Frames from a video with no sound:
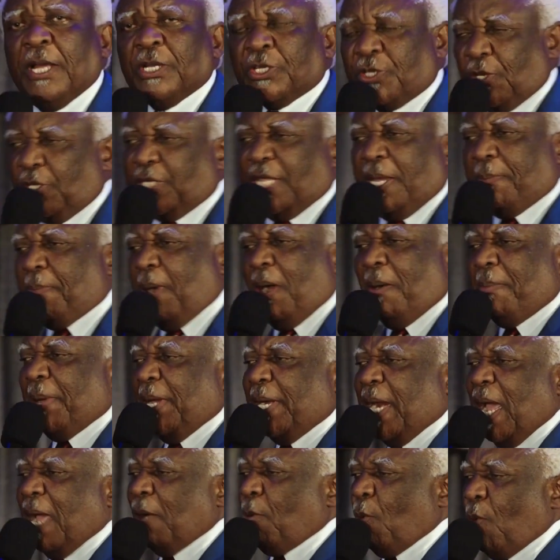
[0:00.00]
So the
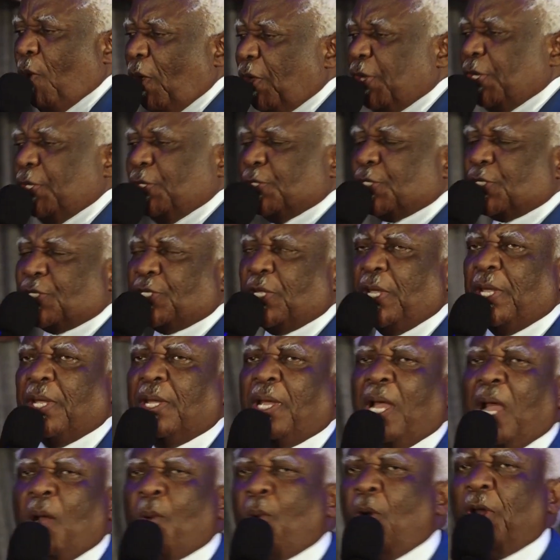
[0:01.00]
moment I warn you, say,
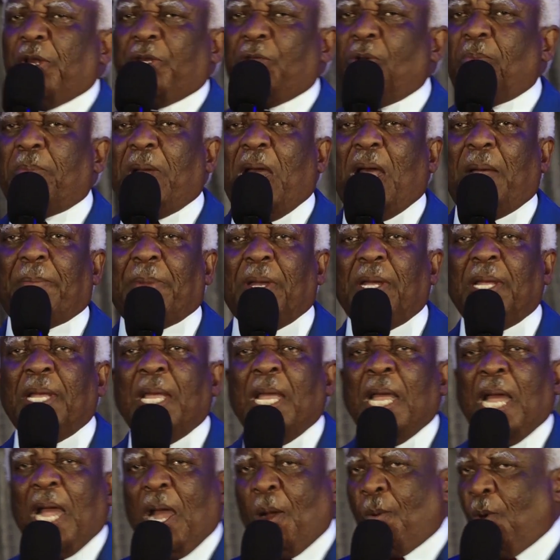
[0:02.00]
I warn you, mama,
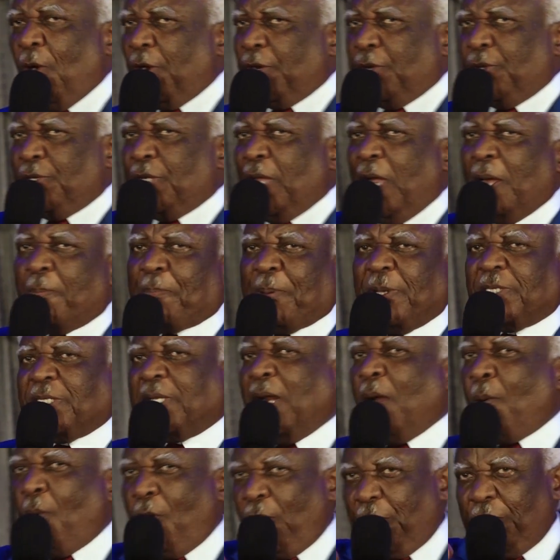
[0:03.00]
I warn you, young
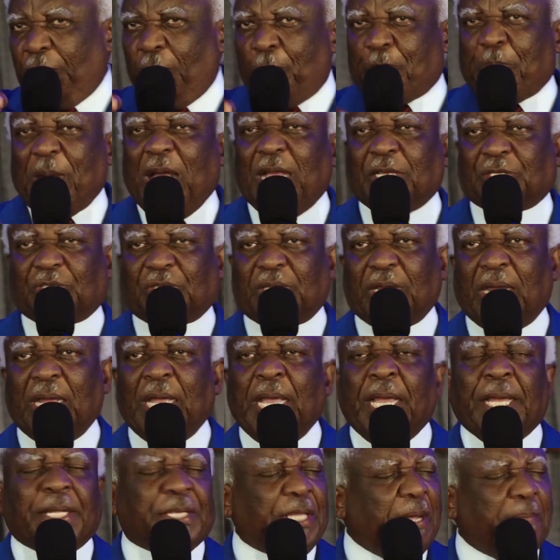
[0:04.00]
person, I warn you, pastor,
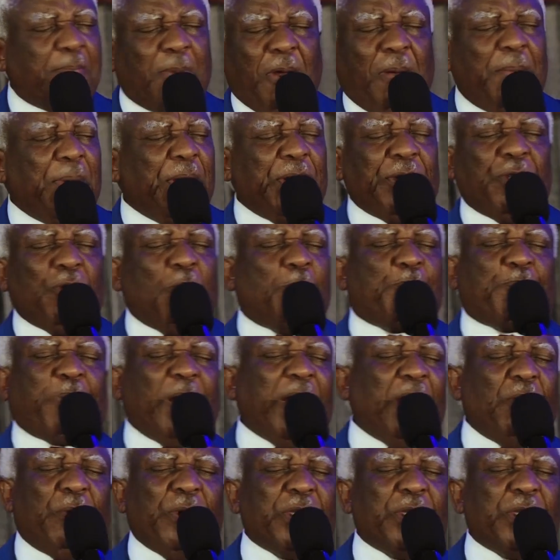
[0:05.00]
the moment you play